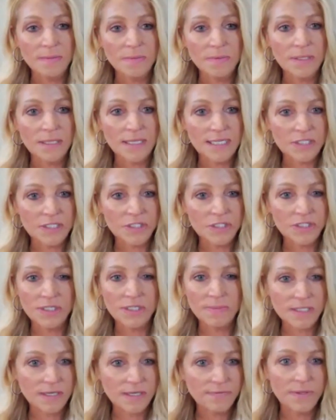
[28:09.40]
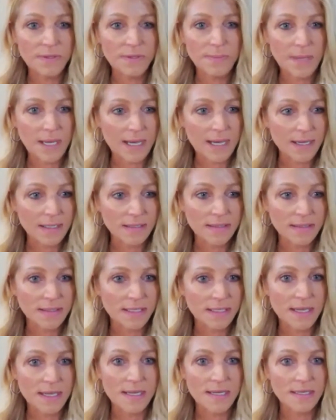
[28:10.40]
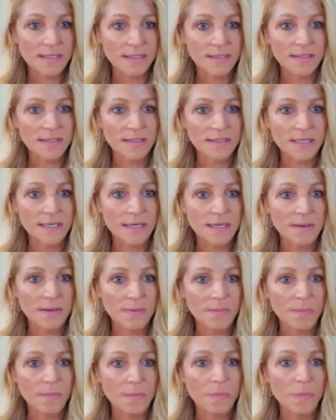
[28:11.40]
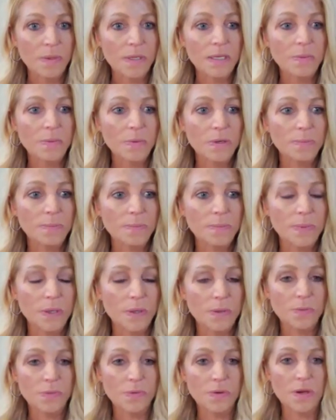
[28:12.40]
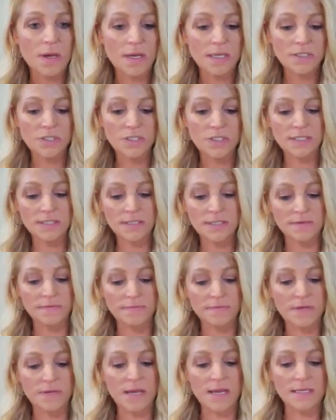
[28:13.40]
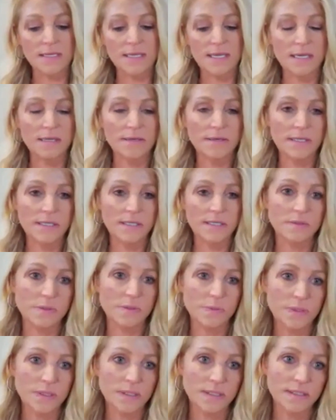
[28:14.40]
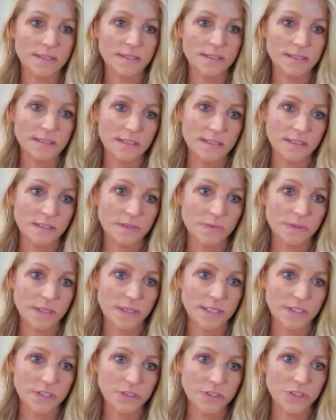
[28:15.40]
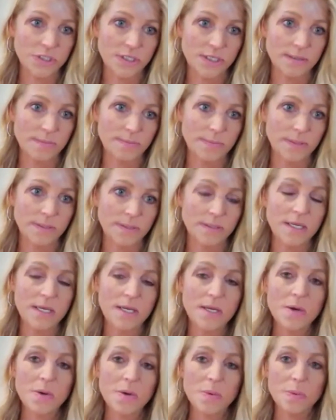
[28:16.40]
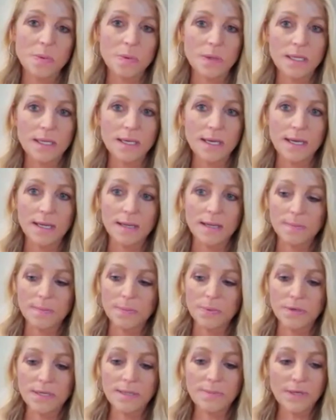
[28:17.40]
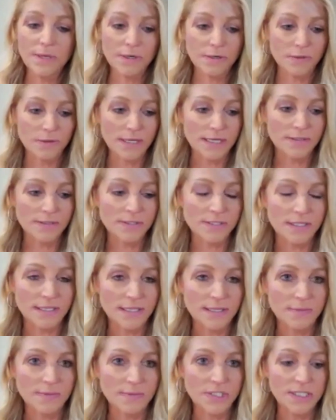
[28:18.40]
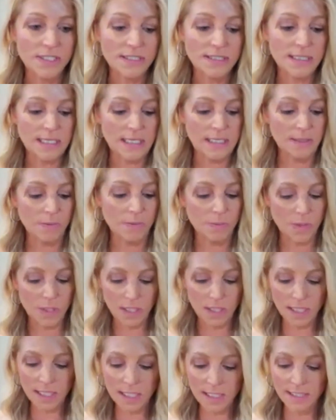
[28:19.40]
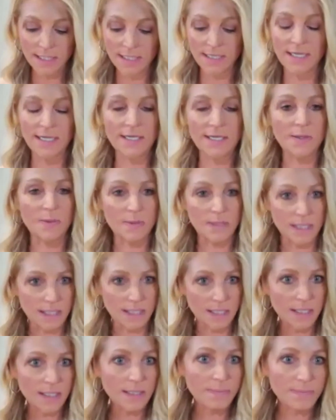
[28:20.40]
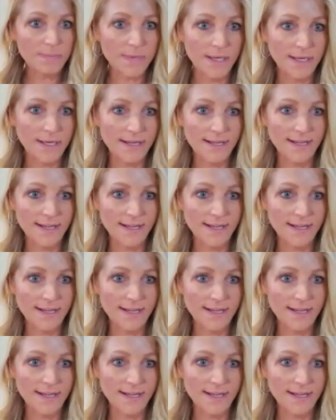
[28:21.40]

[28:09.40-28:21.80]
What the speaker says: relationship stuff in the past. And we were both conscious of not carrying those with us into this relationship. And we got premarital counseling, which he's like, what? And I go, yep,